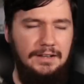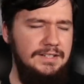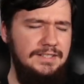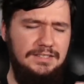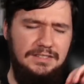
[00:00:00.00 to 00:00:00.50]

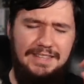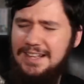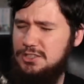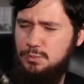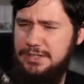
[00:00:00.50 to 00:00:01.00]
least
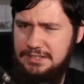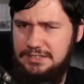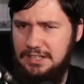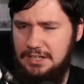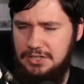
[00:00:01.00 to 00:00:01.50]
that's when it
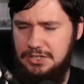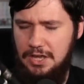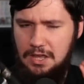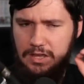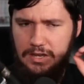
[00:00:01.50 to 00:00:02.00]
started
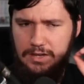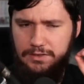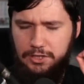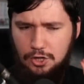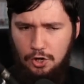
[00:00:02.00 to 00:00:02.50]
in
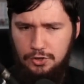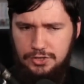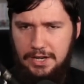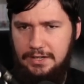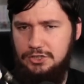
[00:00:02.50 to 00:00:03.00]
the
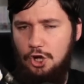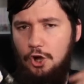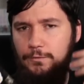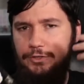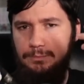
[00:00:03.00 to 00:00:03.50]
context
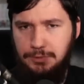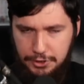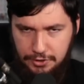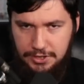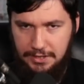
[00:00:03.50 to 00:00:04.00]
of
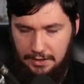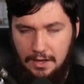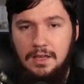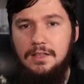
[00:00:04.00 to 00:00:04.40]
computing.